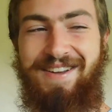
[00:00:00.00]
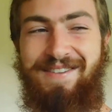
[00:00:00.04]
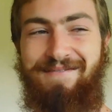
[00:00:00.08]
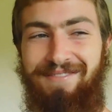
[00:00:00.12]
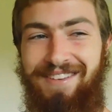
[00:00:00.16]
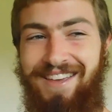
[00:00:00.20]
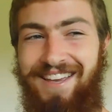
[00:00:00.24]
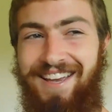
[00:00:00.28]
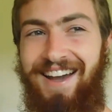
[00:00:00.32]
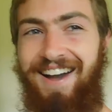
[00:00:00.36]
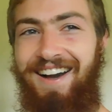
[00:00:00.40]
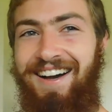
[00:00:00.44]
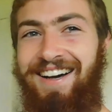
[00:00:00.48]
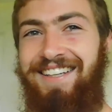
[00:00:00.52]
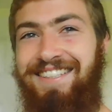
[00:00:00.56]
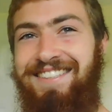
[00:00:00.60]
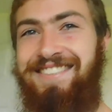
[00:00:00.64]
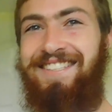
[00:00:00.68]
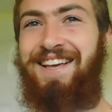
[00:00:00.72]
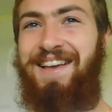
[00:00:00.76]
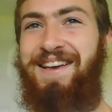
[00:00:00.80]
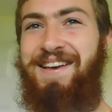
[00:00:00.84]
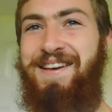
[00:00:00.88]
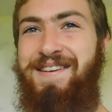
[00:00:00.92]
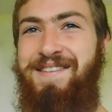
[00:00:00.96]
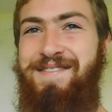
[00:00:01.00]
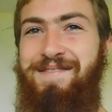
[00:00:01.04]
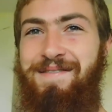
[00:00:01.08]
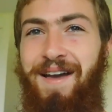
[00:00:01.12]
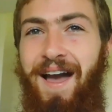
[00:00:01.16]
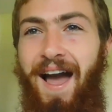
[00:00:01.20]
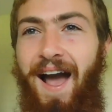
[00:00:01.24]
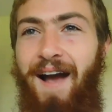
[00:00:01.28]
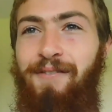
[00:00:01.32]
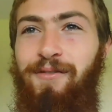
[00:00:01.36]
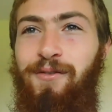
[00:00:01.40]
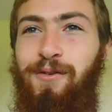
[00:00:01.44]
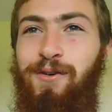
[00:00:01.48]
Because
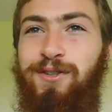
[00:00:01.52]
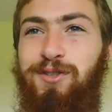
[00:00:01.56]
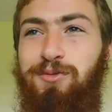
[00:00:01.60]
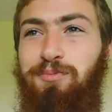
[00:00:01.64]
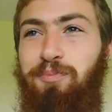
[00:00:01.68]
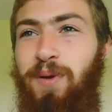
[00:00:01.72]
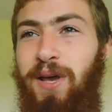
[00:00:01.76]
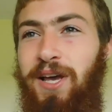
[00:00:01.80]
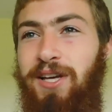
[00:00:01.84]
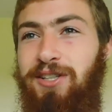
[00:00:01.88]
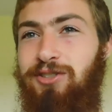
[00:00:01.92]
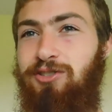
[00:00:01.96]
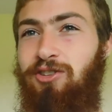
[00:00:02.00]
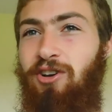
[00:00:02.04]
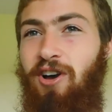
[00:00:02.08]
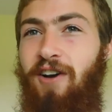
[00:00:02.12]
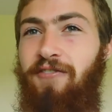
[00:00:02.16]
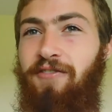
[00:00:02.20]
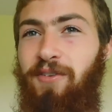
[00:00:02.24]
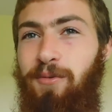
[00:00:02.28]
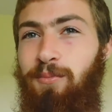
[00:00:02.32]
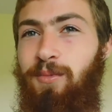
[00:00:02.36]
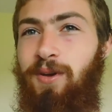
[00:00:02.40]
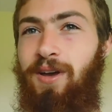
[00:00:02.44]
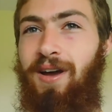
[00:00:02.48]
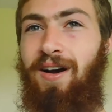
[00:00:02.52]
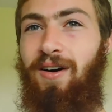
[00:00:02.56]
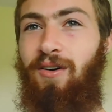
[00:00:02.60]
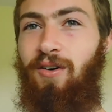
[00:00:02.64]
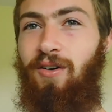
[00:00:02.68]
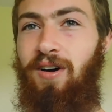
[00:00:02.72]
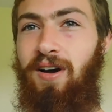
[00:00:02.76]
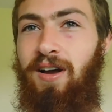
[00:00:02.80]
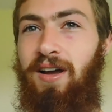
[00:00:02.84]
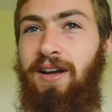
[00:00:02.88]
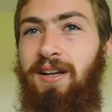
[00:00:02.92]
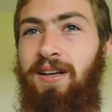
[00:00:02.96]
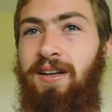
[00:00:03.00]
everyone's pissed off at
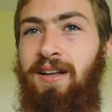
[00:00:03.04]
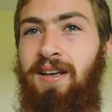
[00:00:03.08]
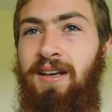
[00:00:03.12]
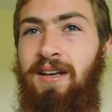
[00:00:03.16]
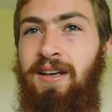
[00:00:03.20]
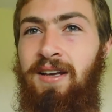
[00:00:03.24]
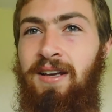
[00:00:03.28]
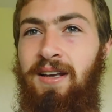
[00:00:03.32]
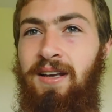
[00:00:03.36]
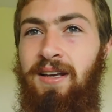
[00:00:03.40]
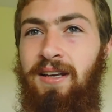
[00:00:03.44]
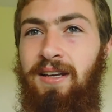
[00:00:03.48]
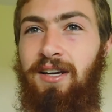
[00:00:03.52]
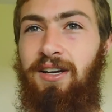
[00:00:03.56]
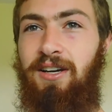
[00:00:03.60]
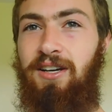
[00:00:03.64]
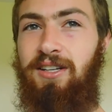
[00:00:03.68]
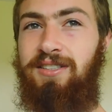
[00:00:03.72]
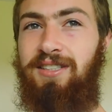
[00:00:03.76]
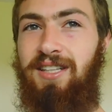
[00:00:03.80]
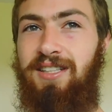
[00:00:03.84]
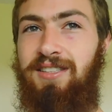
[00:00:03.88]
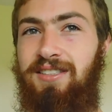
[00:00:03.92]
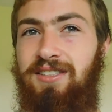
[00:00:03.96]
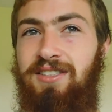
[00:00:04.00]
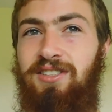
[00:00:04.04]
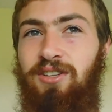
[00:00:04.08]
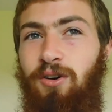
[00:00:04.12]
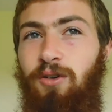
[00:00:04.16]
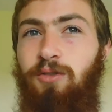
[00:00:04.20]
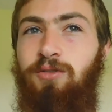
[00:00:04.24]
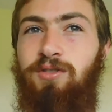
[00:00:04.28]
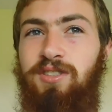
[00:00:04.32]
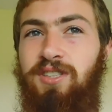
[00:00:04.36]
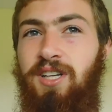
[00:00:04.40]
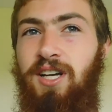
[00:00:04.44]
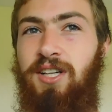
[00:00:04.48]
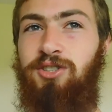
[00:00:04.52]
Bitcoin because it's so
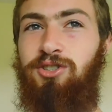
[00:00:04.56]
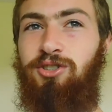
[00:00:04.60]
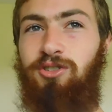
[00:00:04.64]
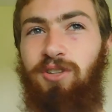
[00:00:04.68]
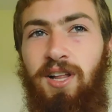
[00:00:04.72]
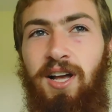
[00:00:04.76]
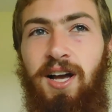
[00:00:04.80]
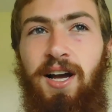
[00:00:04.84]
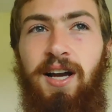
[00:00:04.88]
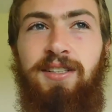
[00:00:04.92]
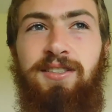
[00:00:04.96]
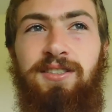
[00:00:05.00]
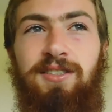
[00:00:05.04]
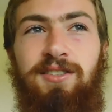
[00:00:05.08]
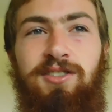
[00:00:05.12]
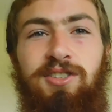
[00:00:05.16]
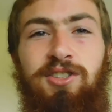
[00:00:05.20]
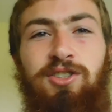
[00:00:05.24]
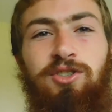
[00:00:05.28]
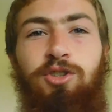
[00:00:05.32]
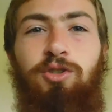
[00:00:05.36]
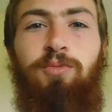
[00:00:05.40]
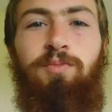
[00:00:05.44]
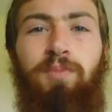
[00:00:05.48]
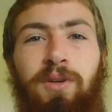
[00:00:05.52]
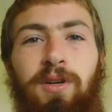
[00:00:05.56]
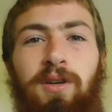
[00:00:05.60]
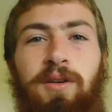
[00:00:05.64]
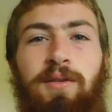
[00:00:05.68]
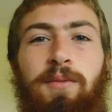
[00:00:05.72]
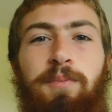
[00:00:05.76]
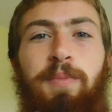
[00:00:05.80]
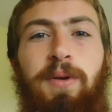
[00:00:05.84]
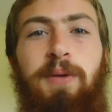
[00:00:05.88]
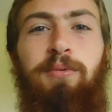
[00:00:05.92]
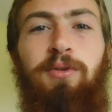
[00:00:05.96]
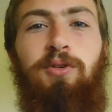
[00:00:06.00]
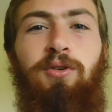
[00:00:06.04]
centralized, it's stupid. The
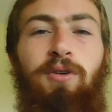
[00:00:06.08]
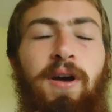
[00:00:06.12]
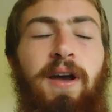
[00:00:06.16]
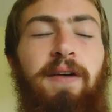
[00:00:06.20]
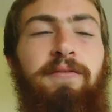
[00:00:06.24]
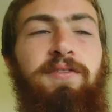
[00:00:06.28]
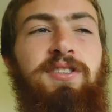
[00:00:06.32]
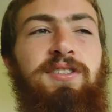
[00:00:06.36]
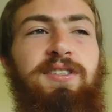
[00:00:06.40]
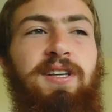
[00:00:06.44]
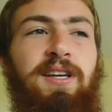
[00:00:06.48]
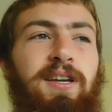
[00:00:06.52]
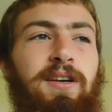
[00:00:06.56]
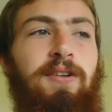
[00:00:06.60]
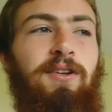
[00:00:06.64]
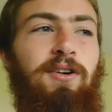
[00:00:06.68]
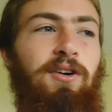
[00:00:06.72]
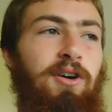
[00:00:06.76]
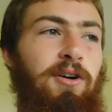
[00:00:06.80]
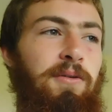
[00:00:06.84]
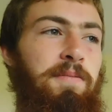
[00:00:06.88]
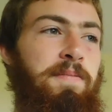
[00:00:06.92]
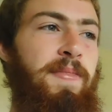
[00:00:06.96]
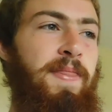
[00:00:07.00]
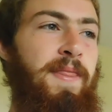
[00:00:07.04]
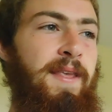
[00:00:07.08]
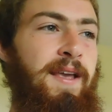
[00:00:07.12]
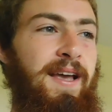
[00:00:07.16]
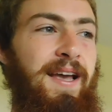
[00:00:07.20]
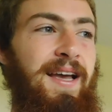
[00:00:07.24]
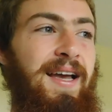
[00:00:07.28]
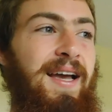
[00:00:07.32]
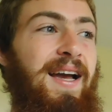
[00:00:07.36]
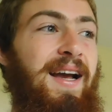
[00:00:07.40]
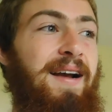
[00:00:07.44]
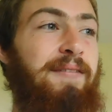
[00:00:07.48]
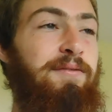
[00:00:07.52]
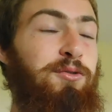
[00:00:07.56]
people don't have a say at all.
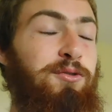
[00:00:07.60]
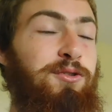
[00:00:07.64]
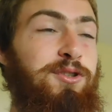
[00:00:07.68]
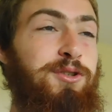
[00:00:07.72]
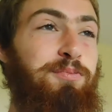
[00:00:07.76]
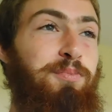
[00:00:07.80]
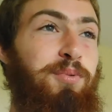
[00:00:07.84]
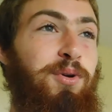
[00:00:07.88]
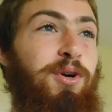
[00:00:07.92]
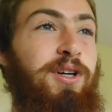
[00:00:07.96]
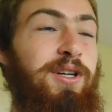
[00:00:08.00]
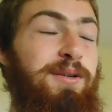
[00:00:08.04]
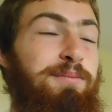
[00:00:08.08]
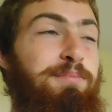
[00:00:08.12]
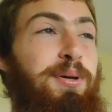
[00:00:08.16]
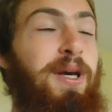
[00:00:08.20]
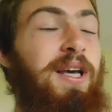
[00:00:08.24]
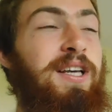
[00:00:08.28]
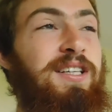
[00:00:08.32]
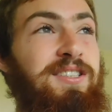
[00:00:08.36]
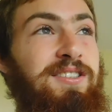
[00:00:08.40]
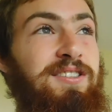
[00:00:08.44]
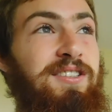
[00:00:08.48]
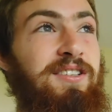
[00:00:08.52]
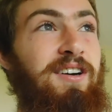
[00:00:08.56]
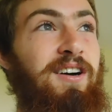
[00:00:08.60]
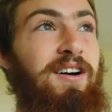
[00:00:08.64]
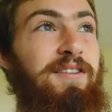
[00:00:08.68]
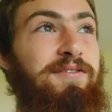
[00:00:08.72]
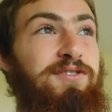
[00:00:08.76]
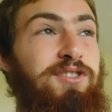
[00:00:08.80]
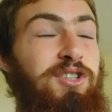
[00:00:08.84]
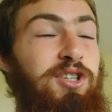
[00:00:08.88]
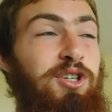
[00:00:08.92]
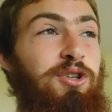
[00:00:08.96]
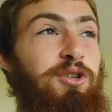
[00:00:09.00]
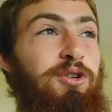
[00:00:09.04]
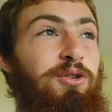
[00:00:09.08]
Everyone's pretty pissed off
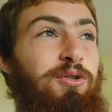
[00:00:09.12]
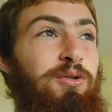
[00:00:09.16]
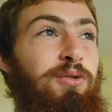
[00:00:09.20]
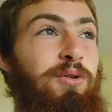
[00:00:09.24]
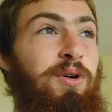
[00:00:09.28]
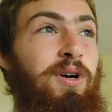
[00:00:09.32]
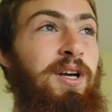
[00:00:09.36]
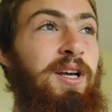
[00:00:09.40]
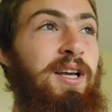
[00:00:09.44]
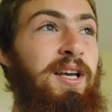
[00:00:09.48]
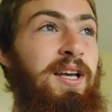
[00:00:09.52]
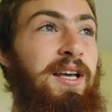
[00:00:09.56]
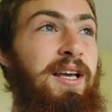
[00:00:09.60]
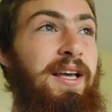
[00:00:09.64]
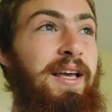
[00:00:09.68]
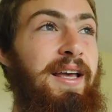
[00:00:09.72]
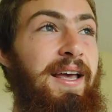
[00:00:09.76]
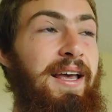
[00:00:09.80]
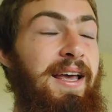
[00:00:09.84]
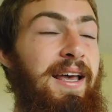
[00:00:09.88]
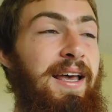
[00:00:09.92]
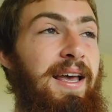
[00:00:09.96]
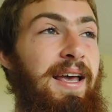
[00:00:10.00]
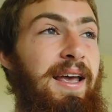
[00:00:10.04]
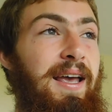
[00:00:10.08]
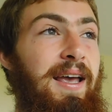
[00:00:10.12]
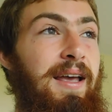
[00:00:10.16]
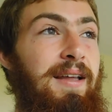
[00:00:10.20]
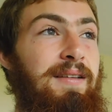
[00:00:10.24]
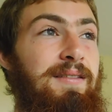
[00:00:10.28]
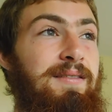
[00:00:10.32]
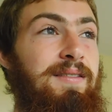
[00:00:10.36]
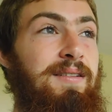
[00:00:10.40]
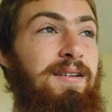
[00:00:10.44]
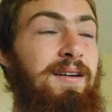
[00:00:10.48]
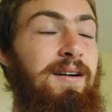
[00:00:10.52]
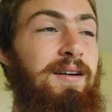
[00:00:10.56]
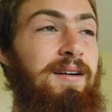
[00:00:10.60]
too
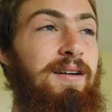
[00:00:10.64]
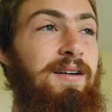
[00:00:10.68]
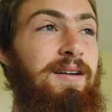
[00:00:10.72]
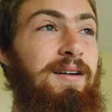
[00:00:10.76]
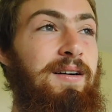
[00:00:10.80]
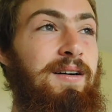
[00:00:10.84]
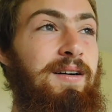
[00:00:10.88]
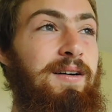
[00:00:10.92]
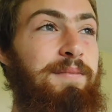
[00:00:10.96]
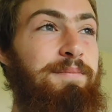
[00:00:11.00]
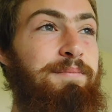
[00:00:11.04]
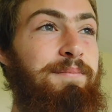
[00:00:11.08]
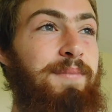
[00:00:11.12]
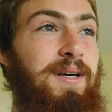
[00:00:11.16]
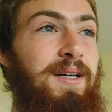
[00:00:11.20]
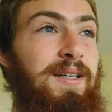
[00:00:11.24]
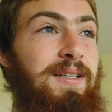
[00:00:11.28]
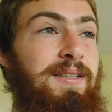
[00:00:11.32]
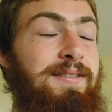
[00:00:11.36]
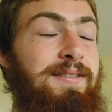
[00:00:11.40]
at um